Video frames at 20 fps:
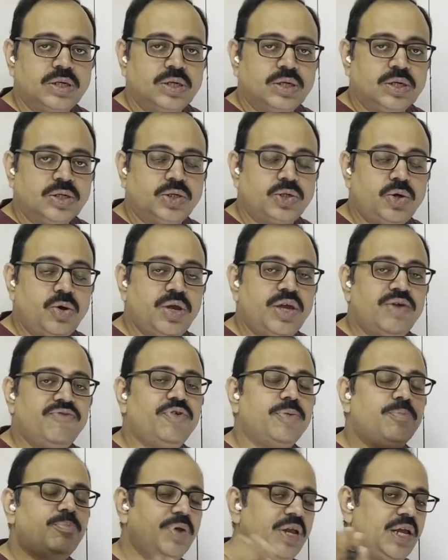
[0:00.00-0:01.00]
So if
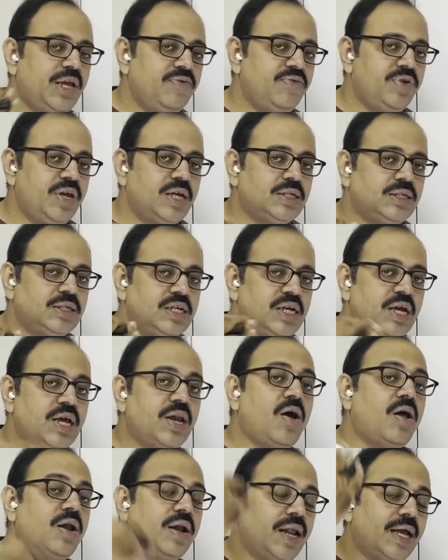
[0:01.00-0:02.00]
a previous
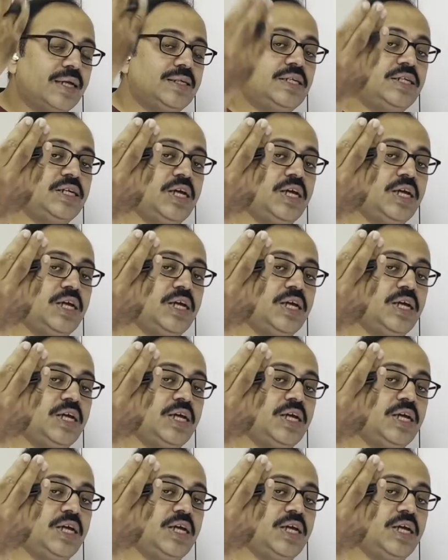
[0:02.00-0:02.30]
year or next